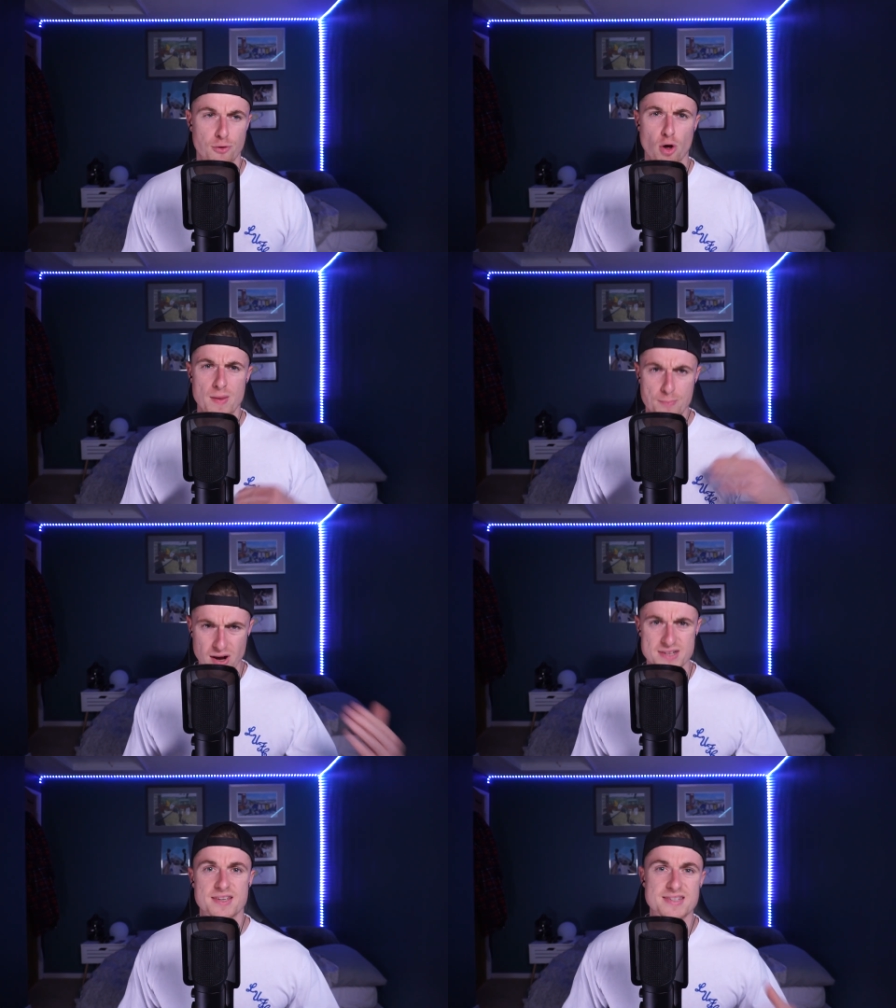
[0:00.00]
I thought they
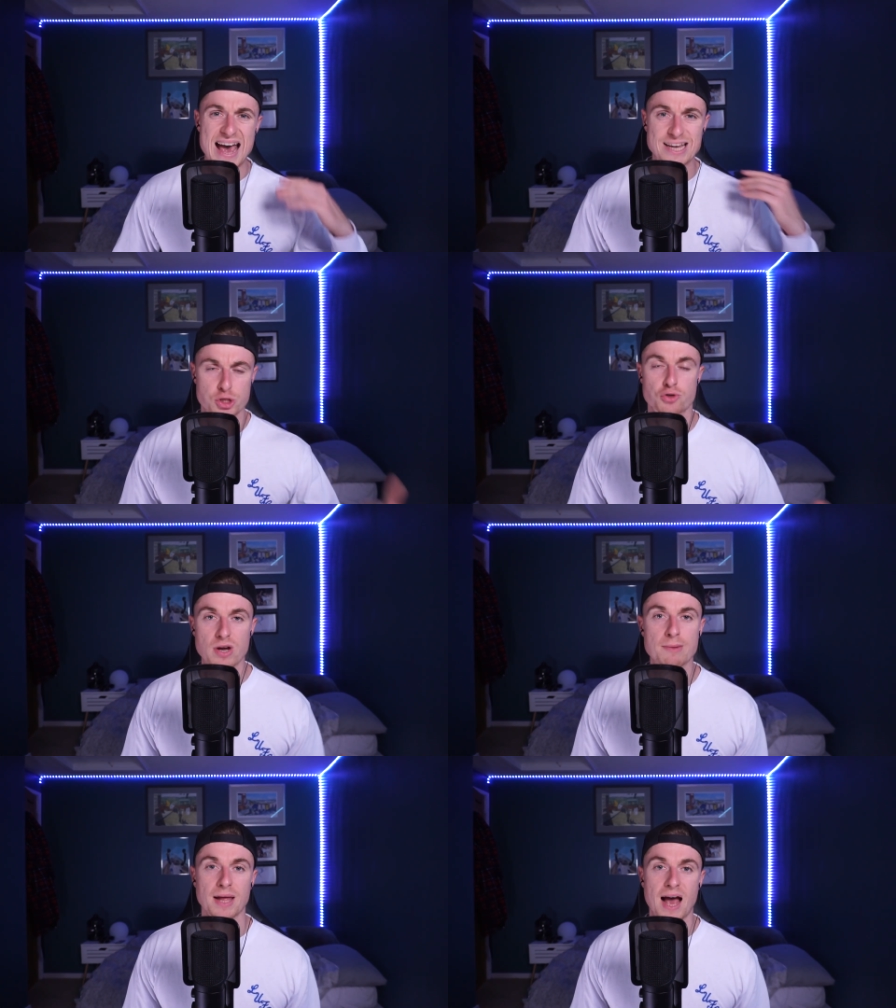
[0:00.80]
pressed us
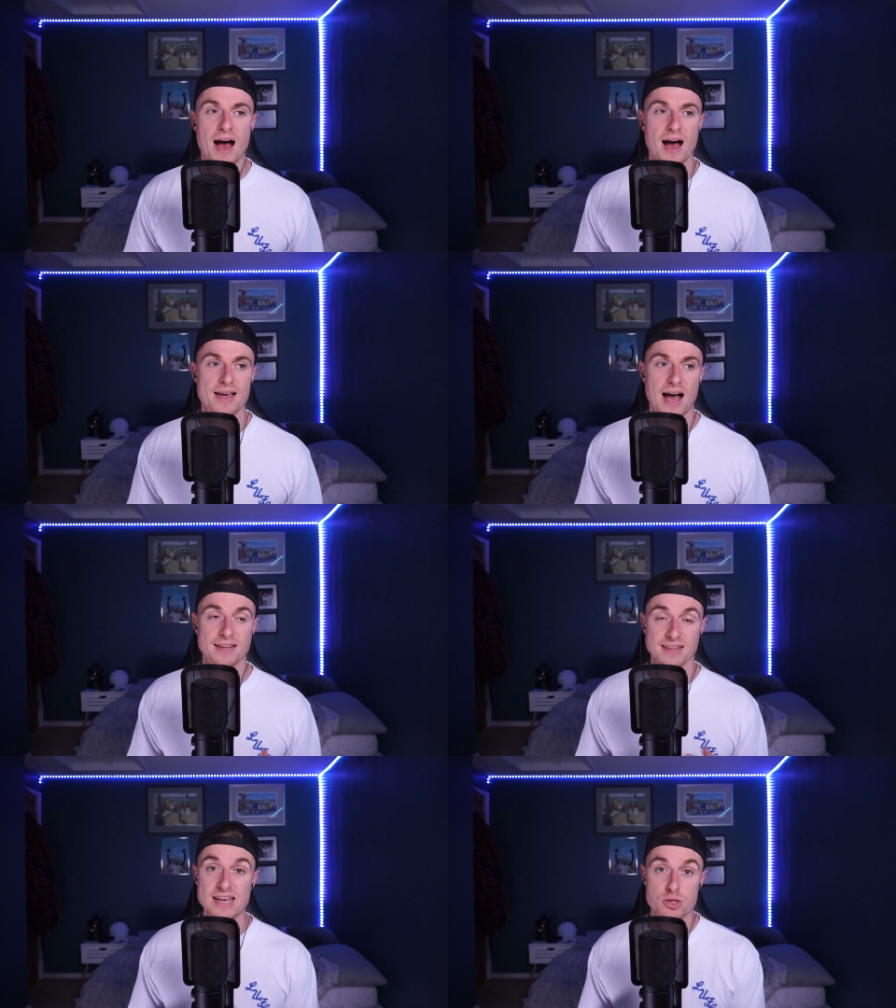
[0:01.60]
extremely high,
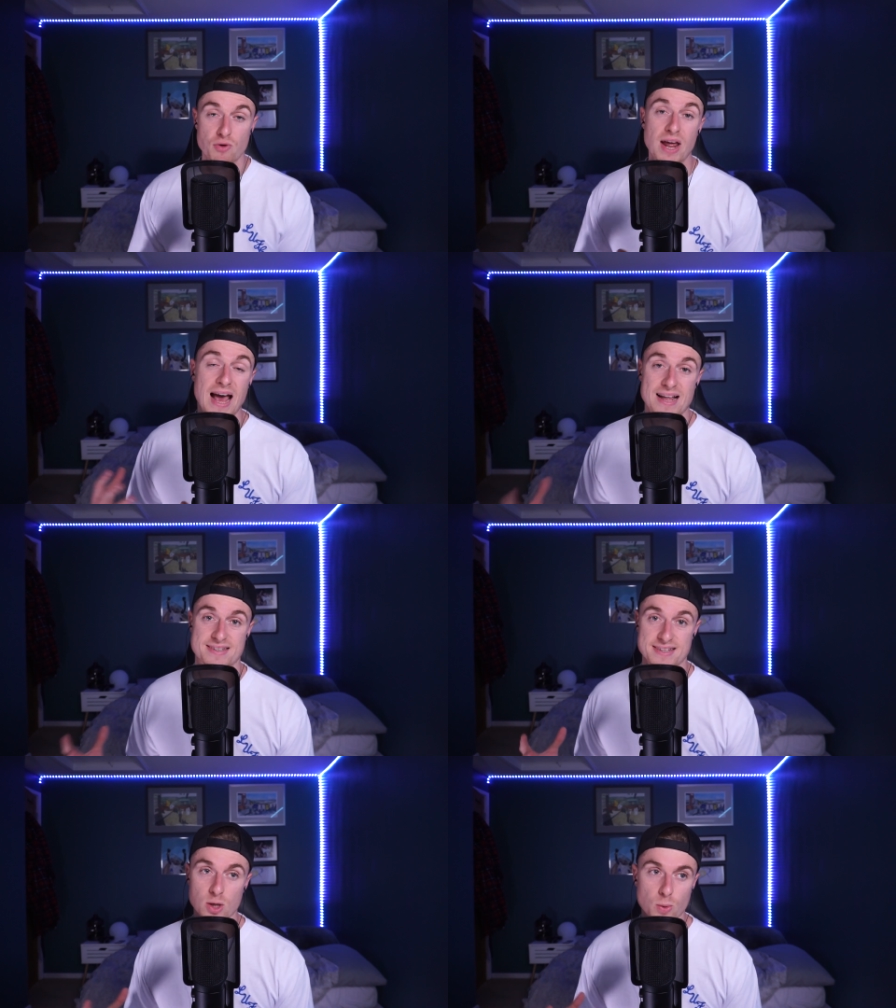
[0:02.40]
and Leeds really
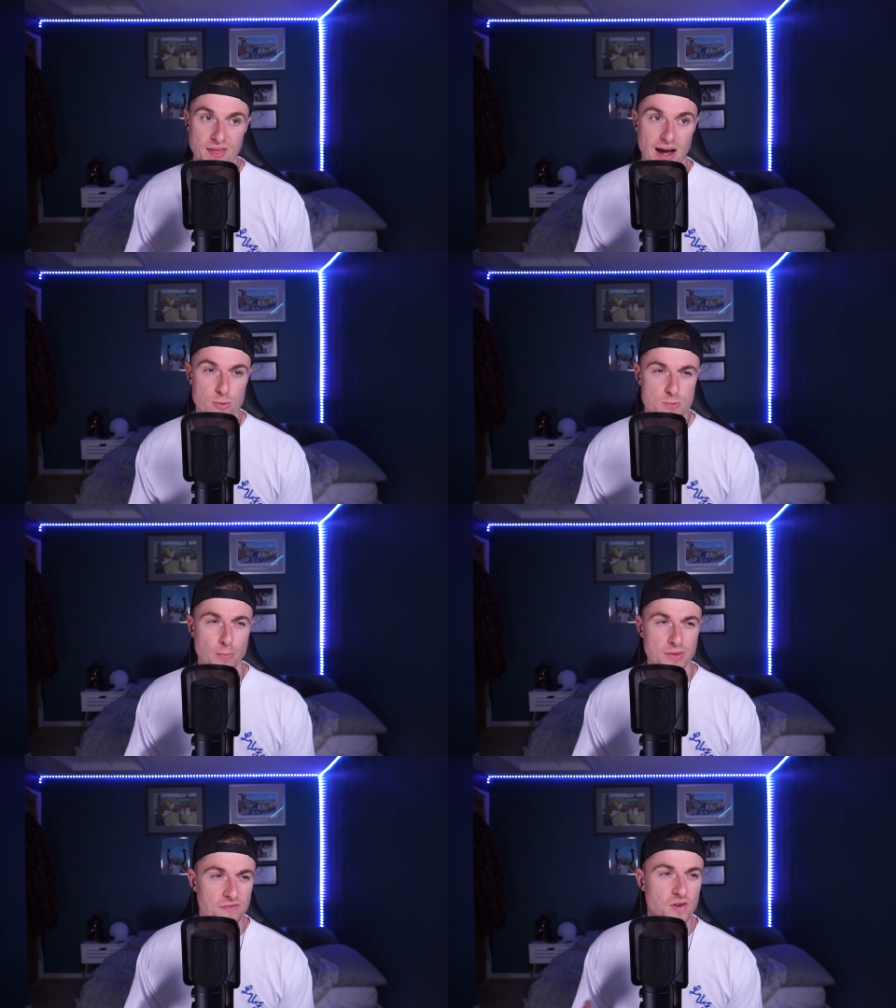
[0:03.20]
had to deal with that. It
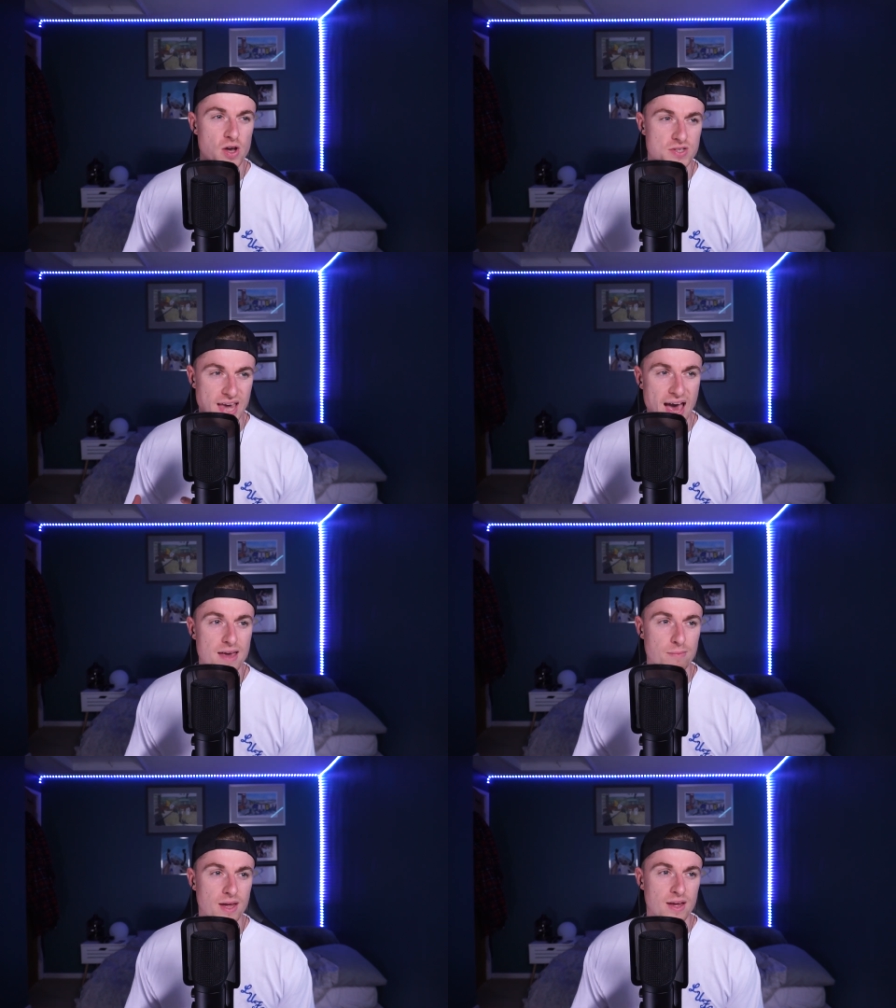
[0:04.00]
was probably the first
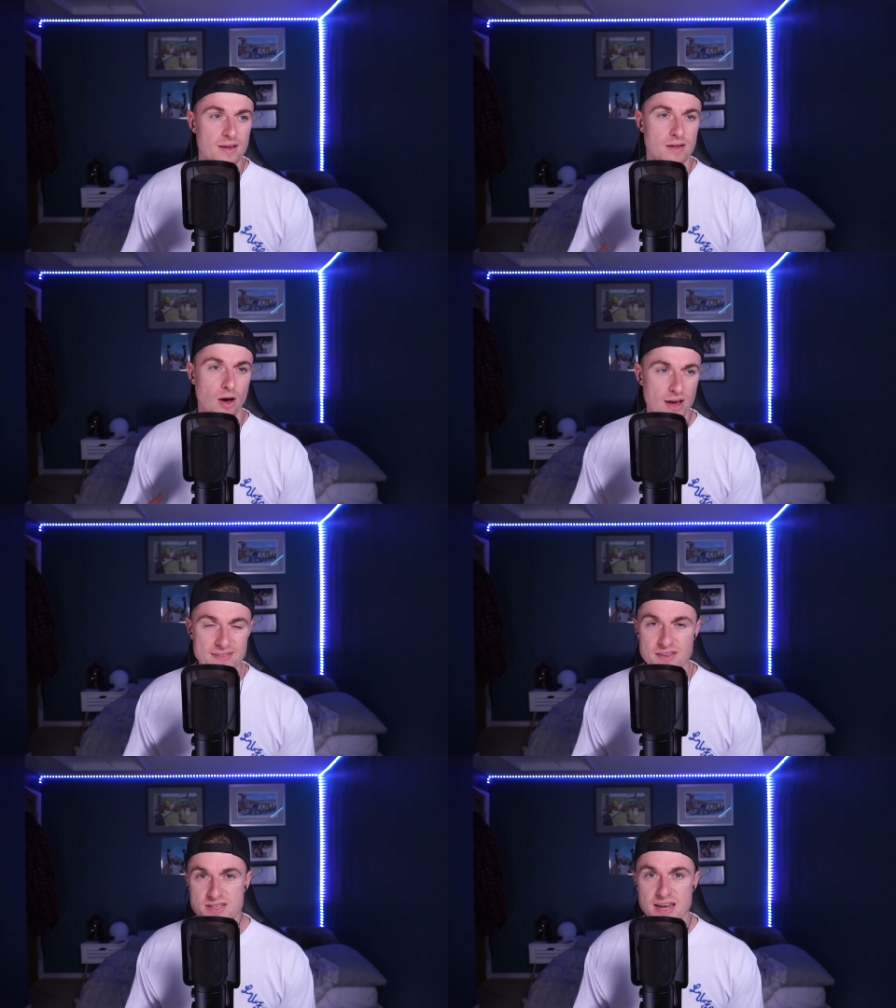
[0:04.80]
game
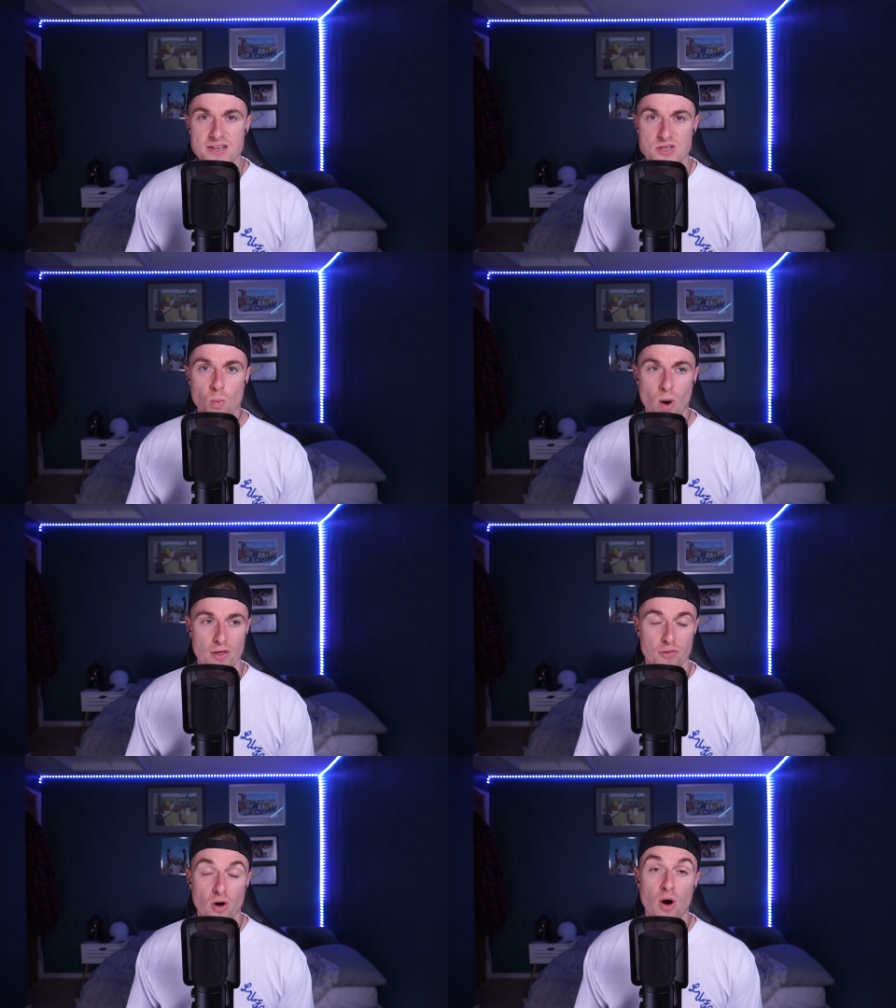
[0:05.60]
in the season
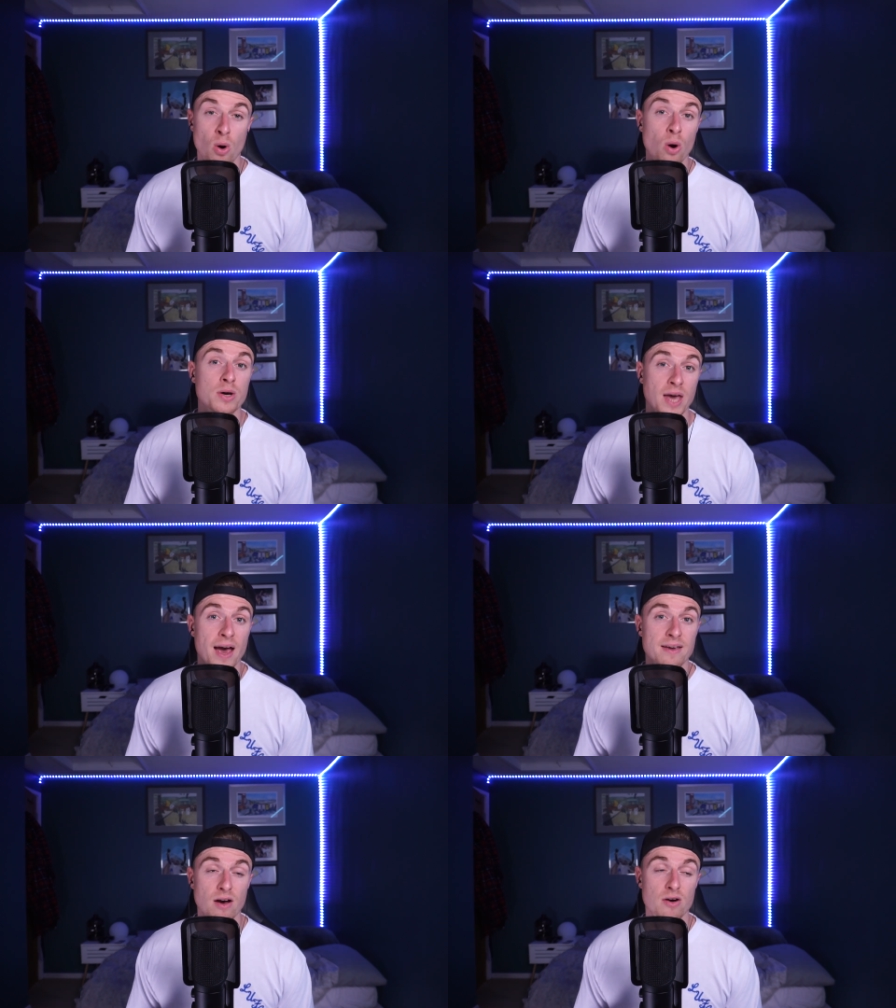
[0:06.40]
where I thought, oh,
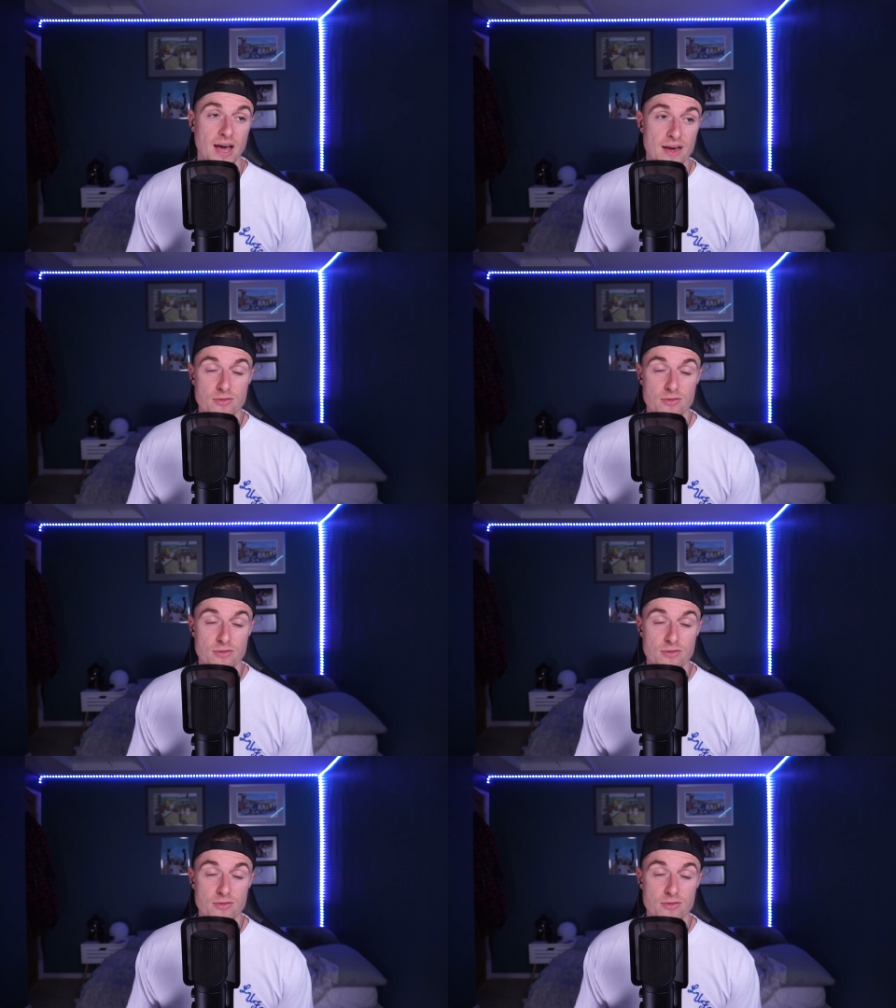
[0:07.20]
okay,